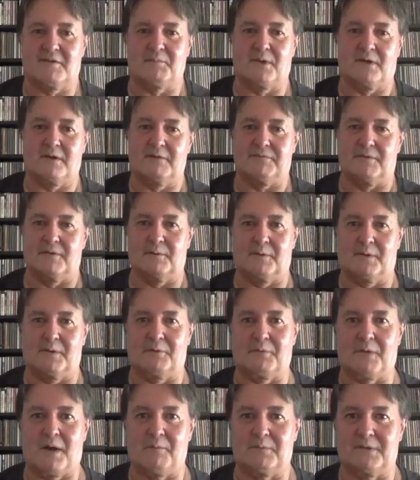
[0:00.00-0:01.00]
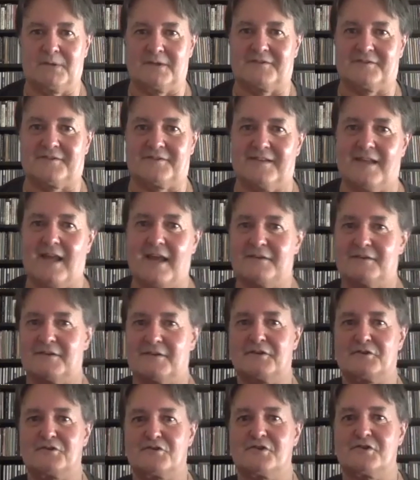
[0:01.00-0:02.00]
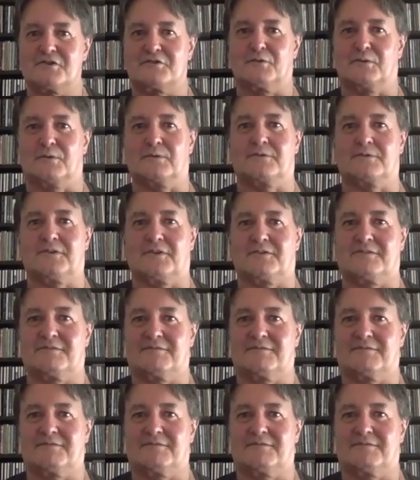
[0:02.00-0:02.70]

you would have had somebody following you around with a slate and a chisel,